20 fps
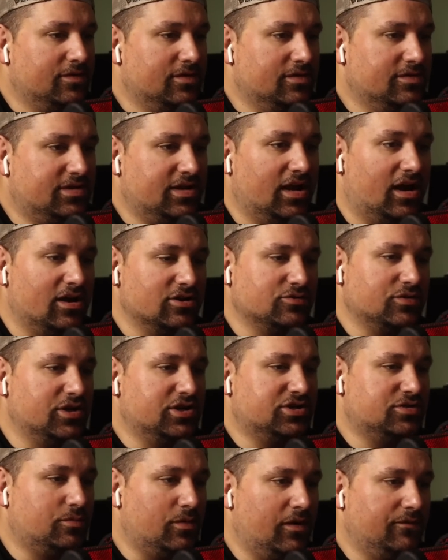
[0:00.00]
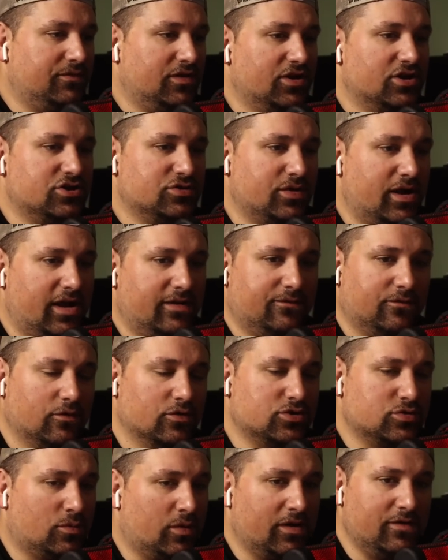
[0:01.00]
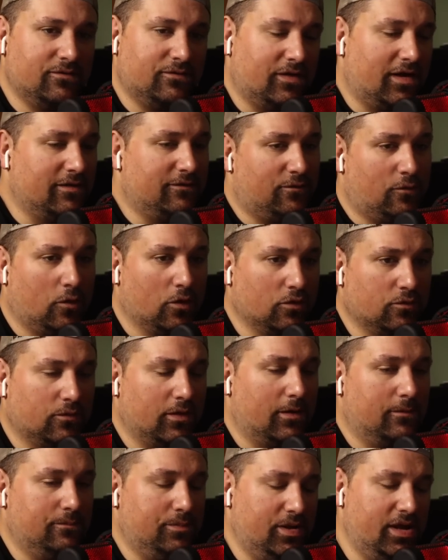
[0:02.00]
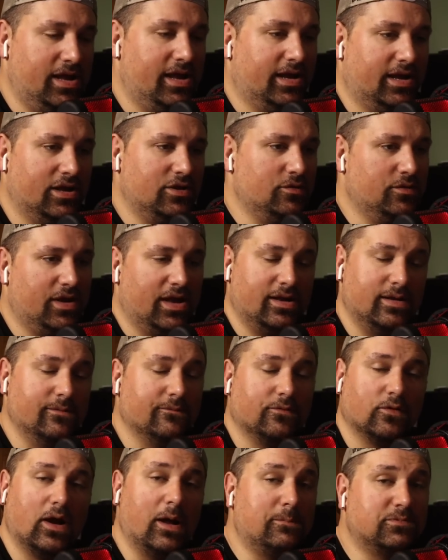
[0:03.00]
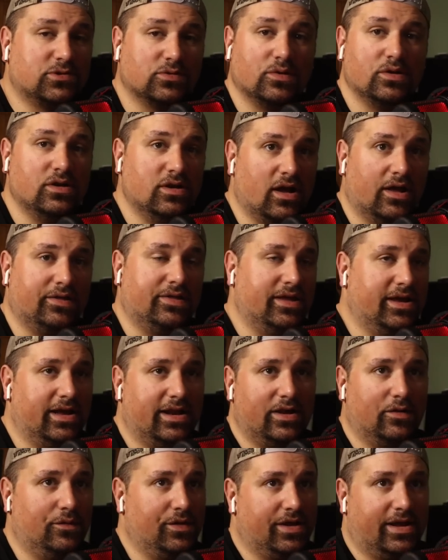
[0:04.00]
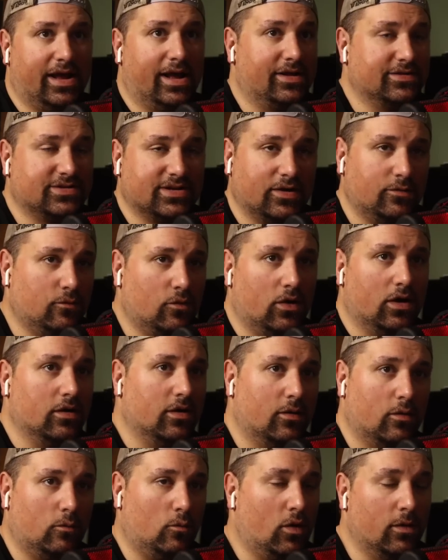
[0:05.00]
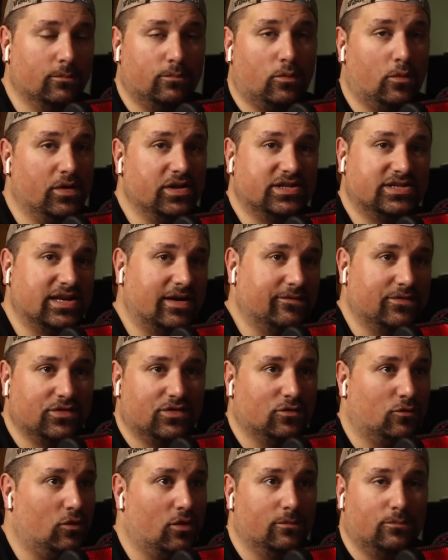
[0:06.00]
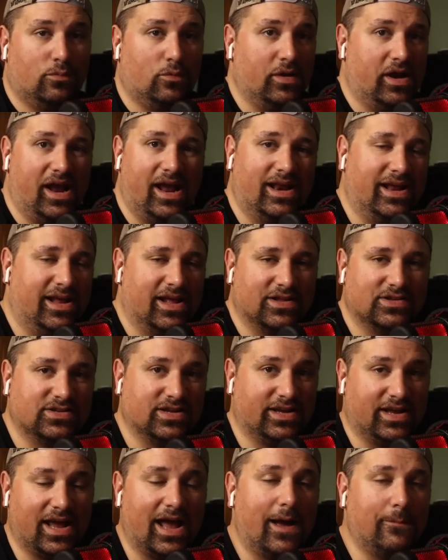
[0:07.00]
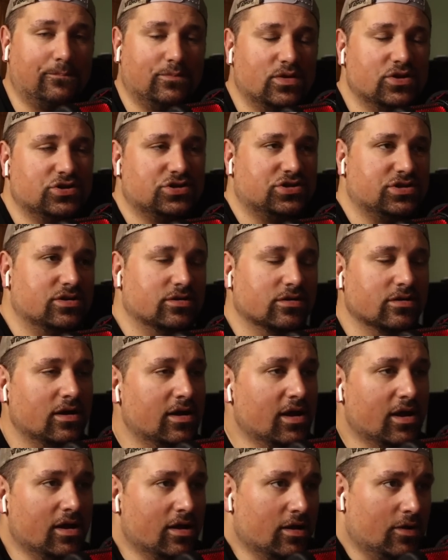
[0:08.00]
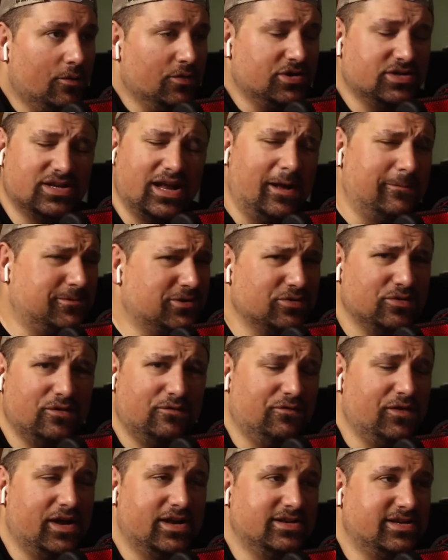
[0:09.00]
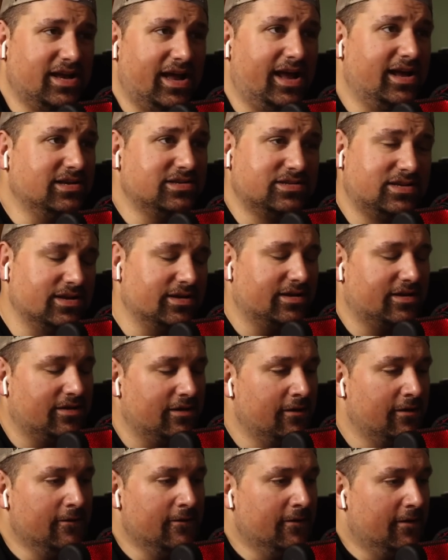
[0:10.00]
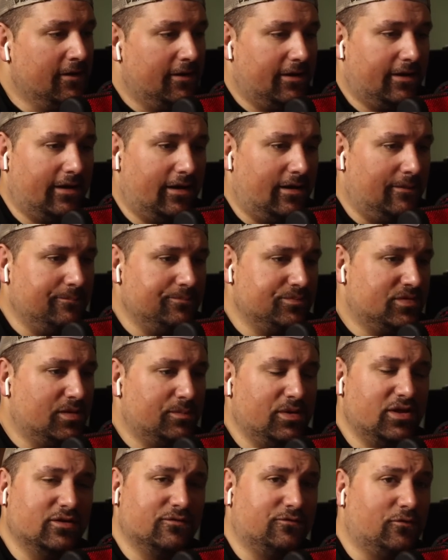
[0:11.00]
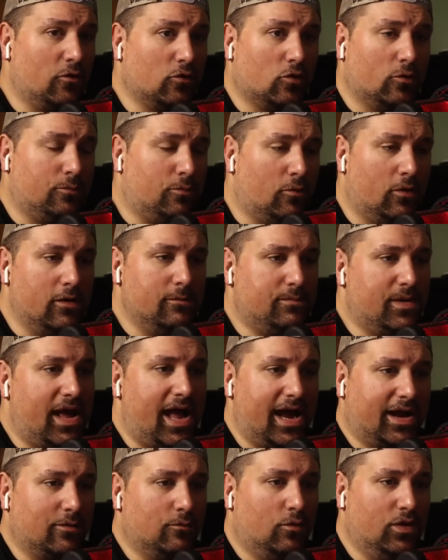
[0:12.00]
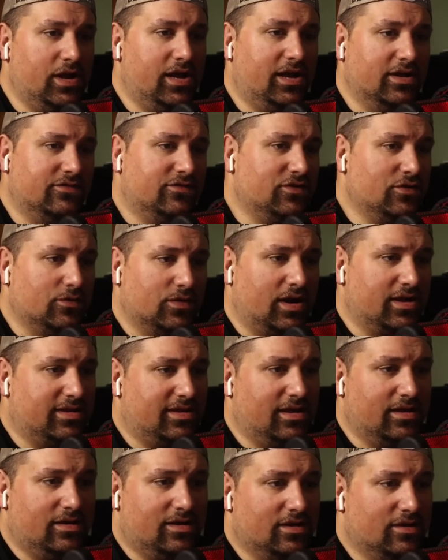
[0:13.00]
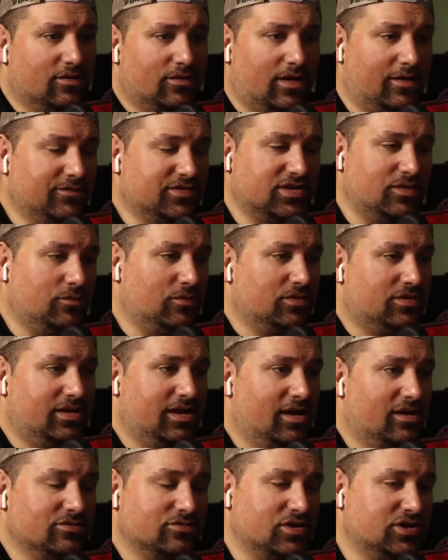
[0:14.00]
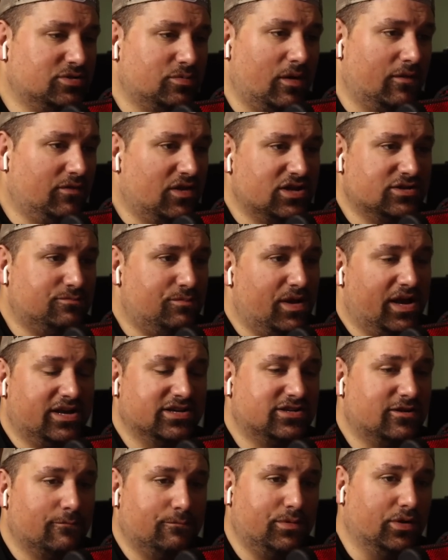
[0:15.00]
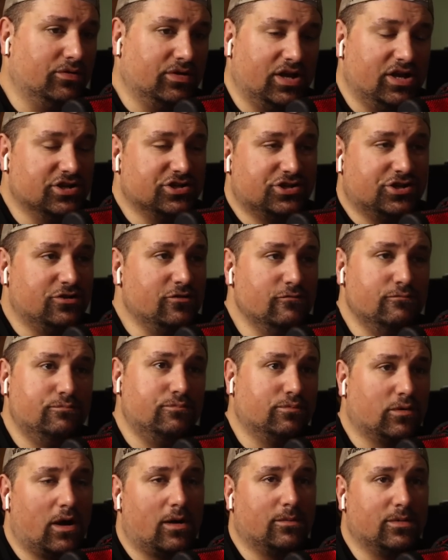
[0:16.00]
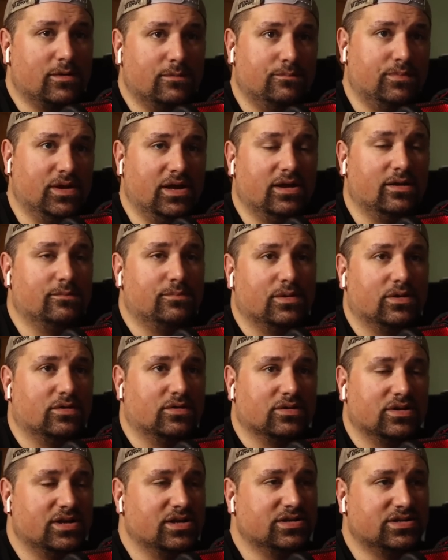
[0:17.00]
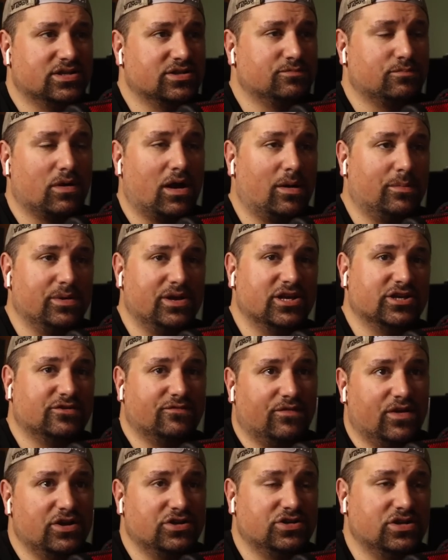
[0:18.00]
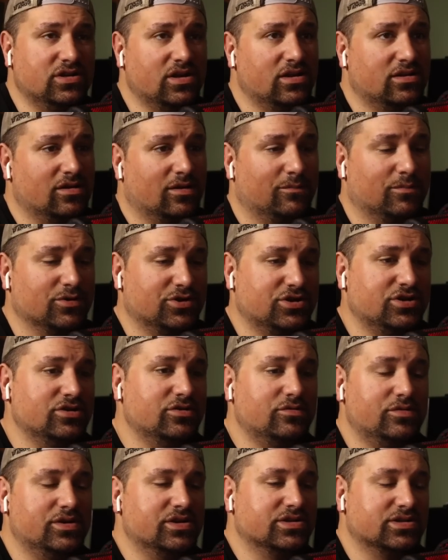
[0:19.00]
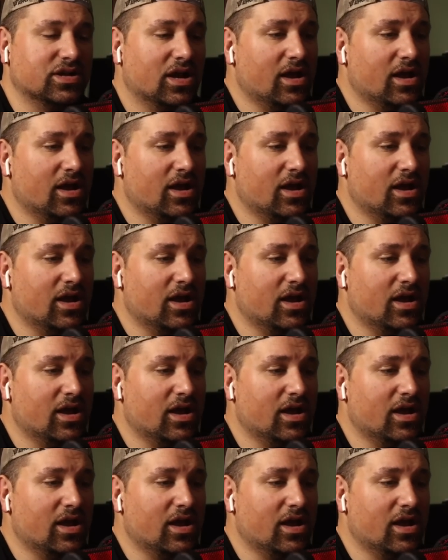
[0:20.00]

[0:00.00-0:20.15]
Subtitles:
DeAndre Swift in a trade for a 25 fourth round pick, and you get him for absolutely nothing, and he only counts like what, a 1.7 to 1.8 against the cap this year, which is absolutely fantastic to be the focal point back and what he could do. And I think, you know, obviously with DeAndre Swift, his biggest ability, his two probably big abilities, is probably his vision, and number two is